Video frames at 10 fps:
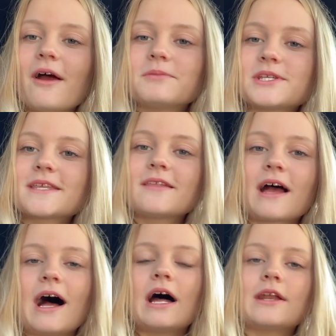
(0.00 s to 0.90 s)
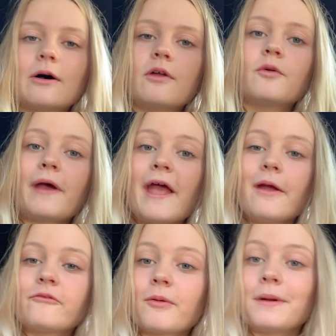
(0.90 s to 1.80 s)
I'm just in the car now on the way
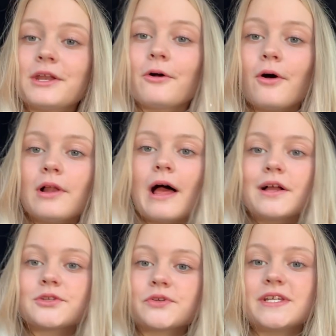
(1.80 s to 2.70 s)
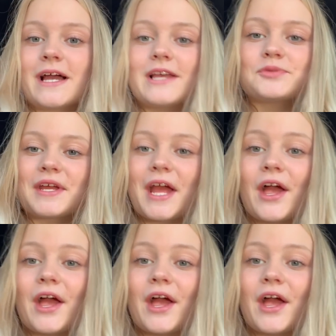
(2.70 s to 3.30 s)
home from Meadow Hall. I'll talk to you guys when I get